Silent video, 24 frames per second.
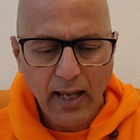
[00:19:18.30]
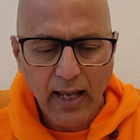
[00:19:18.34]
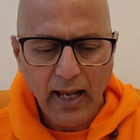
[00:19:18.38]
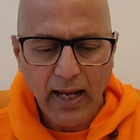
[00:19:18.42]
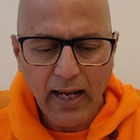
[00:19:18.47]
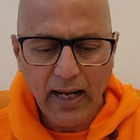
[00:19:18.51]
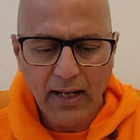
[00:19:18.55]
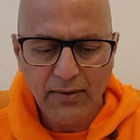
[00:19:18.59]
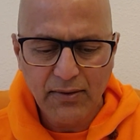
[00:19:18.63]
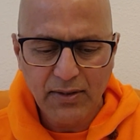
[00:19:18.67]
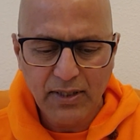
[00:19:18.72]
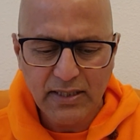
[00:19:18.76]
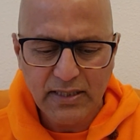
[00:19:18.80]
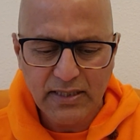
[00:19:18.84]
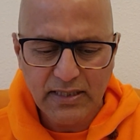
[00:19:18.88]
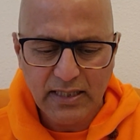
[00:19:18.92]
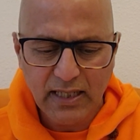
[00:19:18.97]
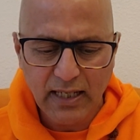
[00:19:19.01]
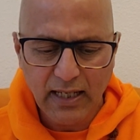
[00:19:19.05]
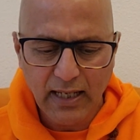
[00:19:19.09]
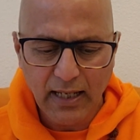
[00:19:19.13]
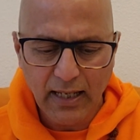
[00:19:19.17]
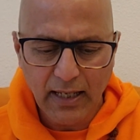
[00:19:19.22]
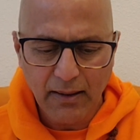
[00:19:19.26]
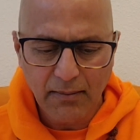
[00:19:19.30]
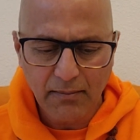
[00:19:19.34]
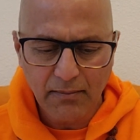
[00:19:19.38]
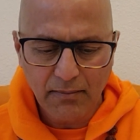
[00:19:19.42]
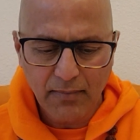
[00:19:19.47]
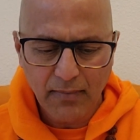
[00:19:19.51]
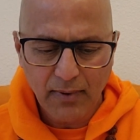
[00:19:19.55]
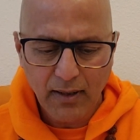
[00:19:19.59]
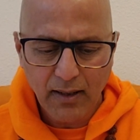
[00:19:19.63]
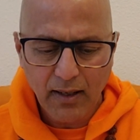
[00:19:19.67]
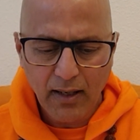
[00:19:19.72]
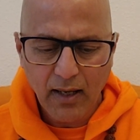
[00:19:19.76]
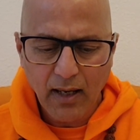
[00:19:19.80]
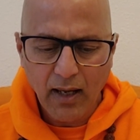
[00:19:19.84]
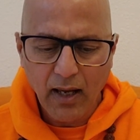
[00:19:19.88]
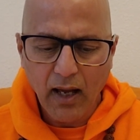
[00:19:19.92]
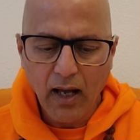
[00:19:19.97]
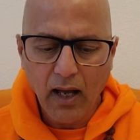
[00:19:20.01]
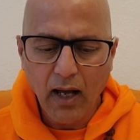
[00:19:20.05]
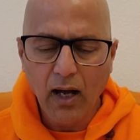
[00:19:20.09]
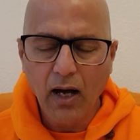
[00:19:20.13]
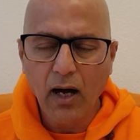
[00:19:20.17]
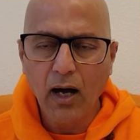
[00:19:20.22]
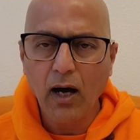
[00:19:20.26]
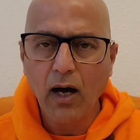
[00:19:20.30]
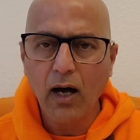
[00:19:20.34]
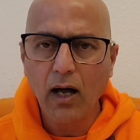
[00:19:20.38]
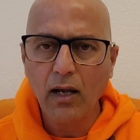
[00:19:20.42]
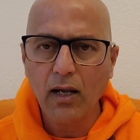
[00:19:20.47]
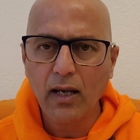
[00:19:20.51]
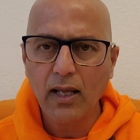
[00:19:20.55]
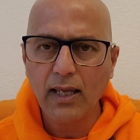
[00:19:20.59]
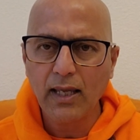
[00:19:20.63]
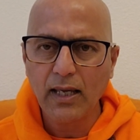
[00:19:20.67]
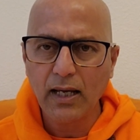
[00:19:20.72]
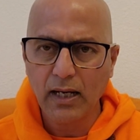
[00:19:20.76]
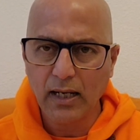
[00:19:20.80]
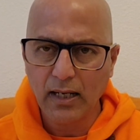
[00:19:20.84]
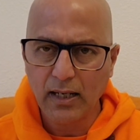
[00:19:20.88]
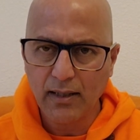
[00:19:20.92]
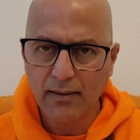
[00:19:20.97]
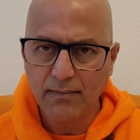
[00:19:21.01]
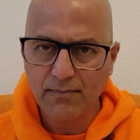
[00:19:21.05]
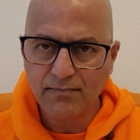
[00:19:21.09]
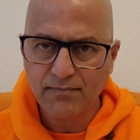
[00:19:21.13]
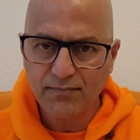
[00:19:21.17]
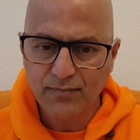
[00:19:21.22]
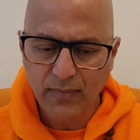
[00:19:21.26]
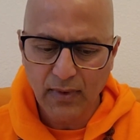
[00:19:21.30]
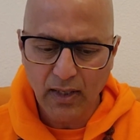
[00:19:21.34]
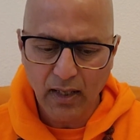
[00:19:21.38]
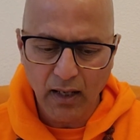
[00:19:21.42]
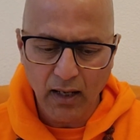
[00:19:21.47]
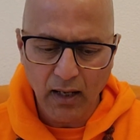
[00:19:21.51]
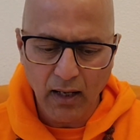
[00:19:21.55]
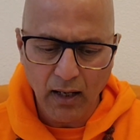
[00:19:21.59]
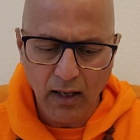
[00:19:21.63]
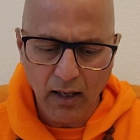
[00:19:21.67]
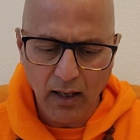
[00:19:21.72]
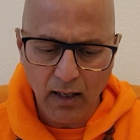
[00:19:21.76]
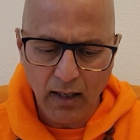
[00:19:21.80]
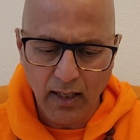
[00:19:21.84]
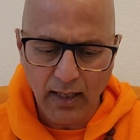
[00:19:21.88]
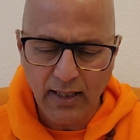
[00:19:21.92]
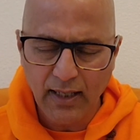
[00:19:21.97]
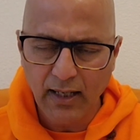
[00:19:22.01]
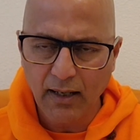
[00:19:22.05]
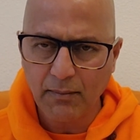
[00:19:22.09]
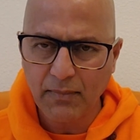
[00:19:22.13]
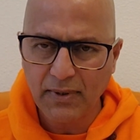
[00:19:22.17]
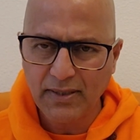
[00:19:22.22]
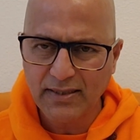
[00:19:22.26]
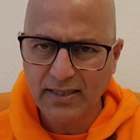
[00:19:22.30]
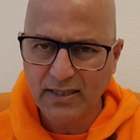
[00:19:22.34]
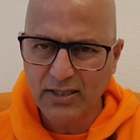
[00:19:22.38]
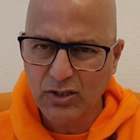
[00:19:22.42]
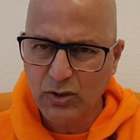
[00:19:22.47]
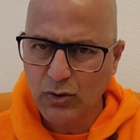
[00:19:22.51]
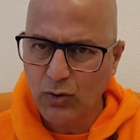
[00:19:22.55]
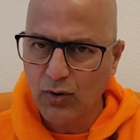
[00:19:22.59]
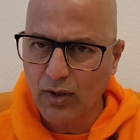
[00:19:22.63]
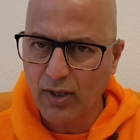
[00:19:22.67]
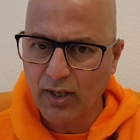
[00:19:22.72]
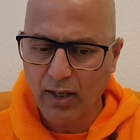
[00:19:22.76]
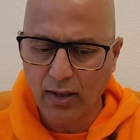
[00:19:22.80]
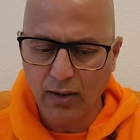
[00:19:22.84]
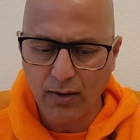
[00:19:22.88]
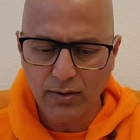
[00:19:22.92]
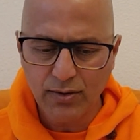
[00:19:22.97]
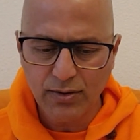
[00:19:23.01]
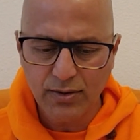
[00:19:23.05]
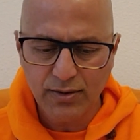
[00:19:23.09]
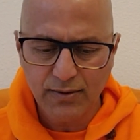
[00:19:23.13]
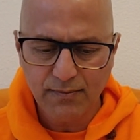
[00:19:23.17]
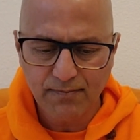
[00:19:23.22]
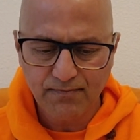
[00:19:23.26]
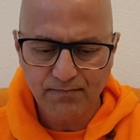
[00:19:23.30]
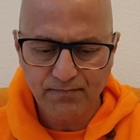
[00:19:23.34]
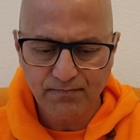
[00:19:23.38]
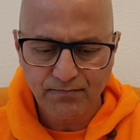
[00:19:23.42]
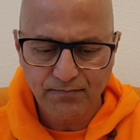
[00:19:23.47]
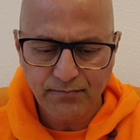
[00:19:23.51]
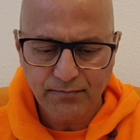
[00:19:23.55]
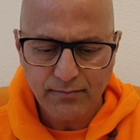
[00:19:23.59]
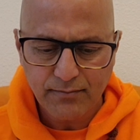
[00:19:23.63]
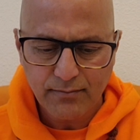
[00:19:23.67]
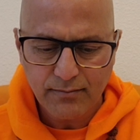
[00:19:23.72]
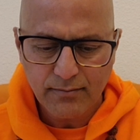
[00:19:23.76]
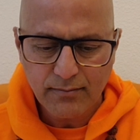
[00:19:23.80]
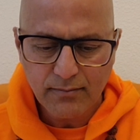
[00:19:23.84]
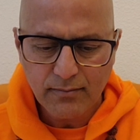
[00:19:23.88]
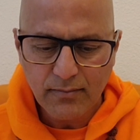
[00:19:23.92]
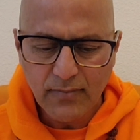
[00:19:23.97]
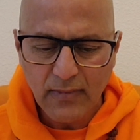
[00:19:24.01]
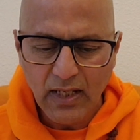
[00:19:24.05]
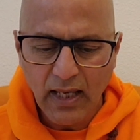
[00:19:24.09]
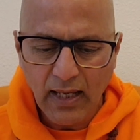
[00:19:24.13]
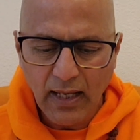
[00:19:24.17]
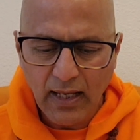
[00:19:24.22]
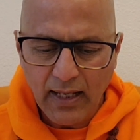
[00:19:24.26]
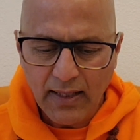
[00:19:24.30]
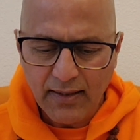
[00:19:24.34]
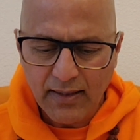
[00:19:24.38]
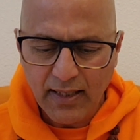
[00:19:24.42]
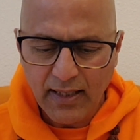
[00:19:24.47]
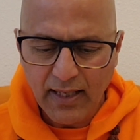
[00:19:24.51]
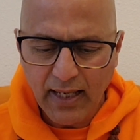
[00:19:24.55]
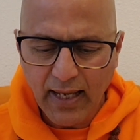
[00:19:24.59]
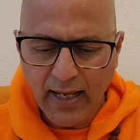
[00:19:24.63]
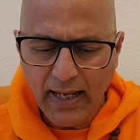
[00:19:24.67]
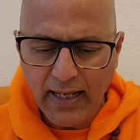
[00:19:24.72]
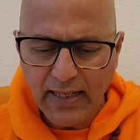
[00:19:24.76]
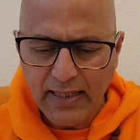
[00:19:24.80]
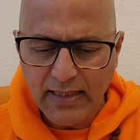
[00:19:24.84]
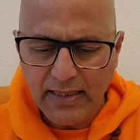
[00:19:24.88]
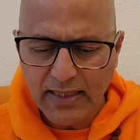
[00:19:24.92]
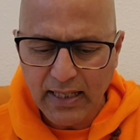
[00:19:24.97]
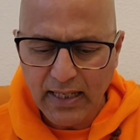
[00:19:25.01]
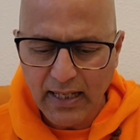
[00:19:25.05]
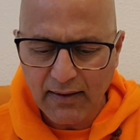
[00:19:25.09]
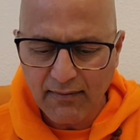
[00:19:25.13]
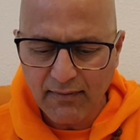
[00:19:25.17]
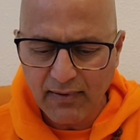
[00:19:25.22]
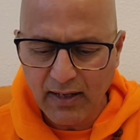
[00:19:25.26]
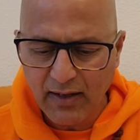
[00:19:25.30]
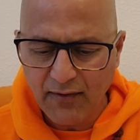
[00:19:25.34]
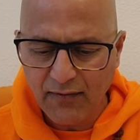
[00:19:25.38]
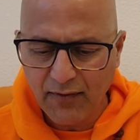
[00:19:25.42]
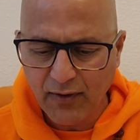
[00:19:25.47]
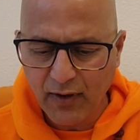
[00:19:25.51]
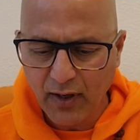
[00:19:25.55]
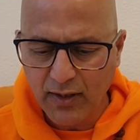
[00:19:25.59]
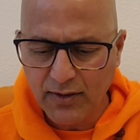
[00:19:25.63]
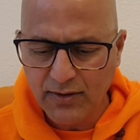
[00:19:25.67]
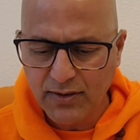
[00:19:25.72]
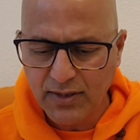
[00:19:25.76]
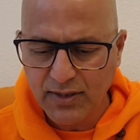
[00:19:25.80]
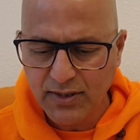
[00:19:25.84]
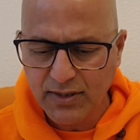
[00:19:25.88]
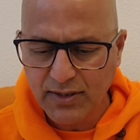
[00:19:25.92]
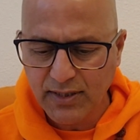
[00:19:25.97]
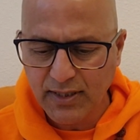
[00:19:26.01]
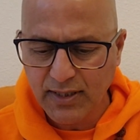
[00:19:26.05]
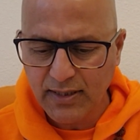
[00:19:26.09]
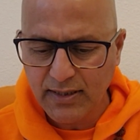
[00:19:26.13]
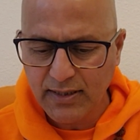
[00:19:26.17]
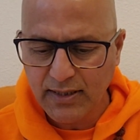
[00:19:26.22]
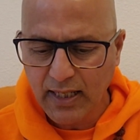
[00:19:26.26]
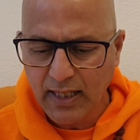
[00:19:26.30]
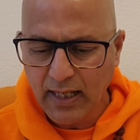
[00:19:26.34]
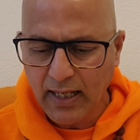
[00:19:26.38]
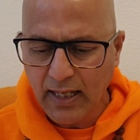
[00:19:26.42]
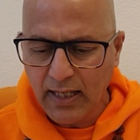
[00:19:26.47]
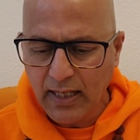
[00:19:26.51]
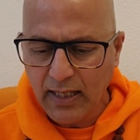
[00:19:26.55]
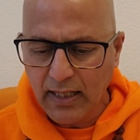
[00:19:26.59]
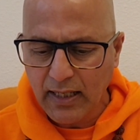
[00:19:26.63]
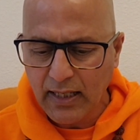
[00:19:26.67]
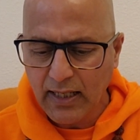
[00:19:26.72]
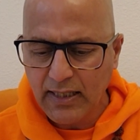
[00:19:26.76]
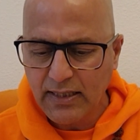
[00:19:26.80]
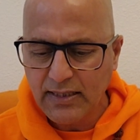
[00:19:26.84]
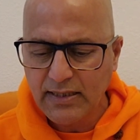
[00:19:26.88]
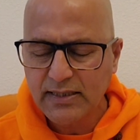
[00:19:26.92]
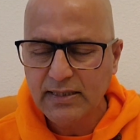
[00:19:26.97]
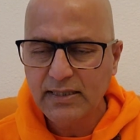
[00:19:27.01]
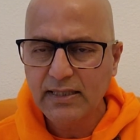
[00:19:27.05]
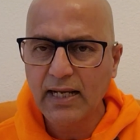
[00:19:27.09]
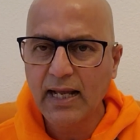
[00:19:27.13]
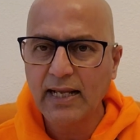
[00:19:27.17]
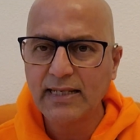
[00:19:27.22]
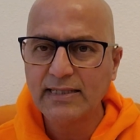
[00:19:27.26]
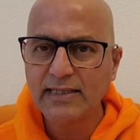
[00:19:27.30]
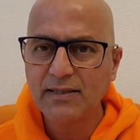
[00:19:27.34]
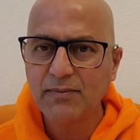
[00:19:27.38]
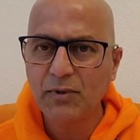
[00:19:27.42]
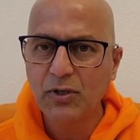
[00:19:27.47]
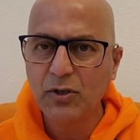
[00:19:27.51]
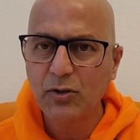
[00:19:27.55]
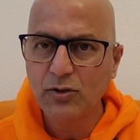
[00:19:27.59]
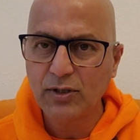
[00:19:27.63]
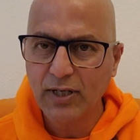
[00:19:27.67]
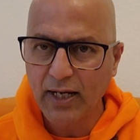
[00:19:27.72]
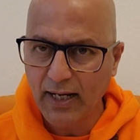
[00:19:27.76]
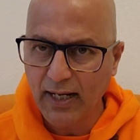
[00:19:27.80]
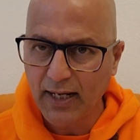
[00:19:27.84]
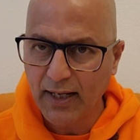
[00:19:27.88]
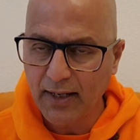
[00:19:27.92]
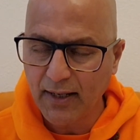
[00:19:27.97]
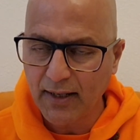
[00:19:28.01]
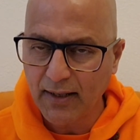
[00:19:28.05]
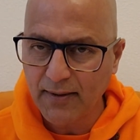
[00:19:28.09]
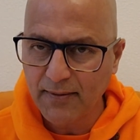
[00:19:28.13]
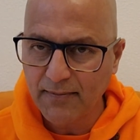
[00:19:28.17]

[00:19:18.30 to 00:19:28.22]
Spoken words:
At this time, Alaya means the storehouse, the 8th level of consciousness is transmuted.